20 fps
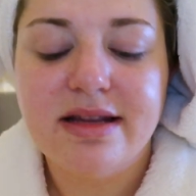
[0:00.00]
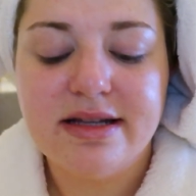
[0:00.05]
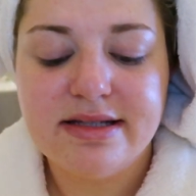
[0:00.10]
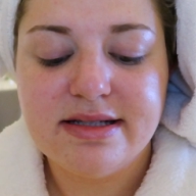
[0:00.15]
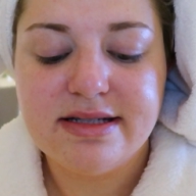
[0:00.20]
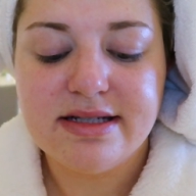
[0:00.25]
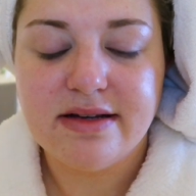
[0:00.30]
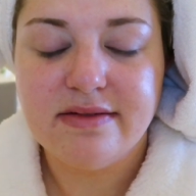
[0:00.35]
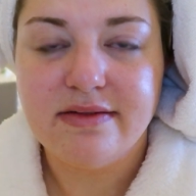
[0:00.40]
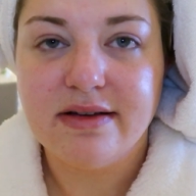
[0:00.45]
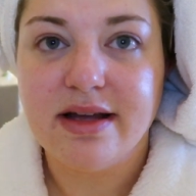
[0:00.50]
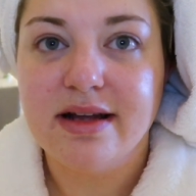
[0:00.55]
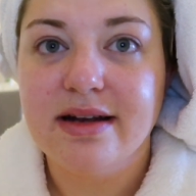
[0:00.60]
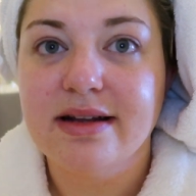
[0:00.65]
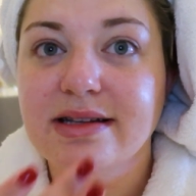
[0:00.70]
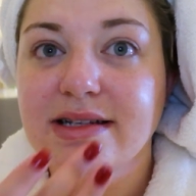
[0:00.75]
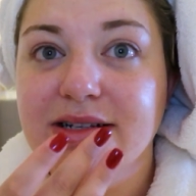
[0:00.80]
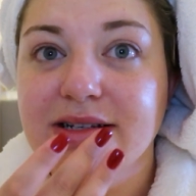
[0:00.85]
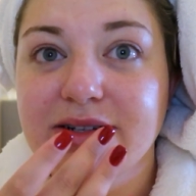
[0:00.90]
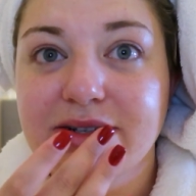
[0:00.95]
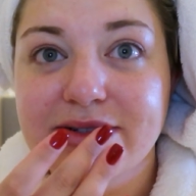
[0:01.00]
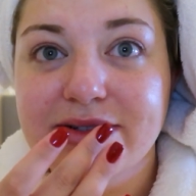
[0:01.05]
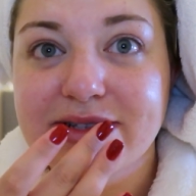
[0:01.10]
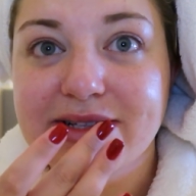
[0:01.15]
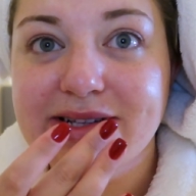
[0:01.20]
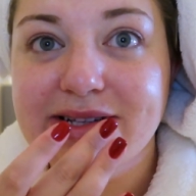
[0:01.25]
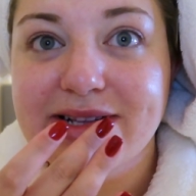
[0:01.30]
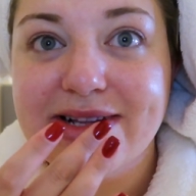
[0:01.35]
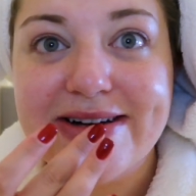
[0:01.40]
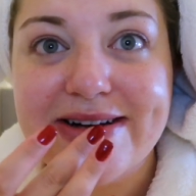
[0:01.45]
This stuff, again, a little goes
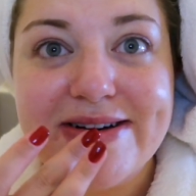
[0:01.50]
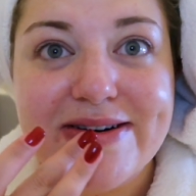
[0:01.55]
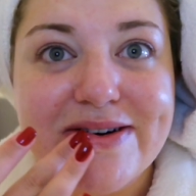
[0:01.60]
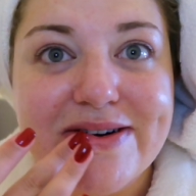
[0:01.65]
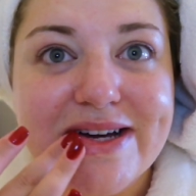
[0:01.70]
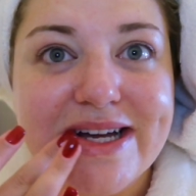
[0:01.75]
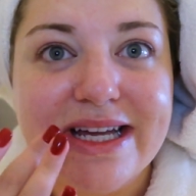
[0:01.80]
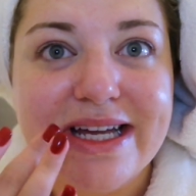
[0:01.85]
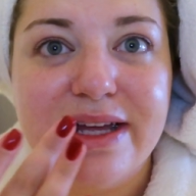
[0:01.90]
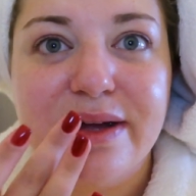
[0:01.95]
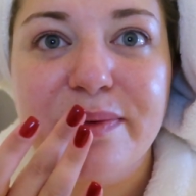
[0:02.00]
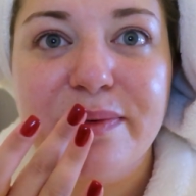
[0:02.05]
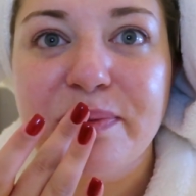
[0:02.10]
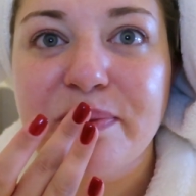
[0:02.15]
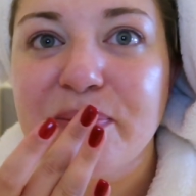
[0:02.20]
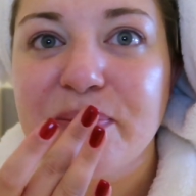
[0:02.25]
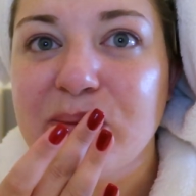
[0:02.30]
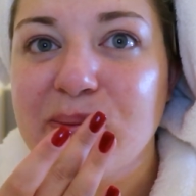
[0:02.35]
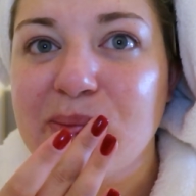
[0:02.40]
a long way.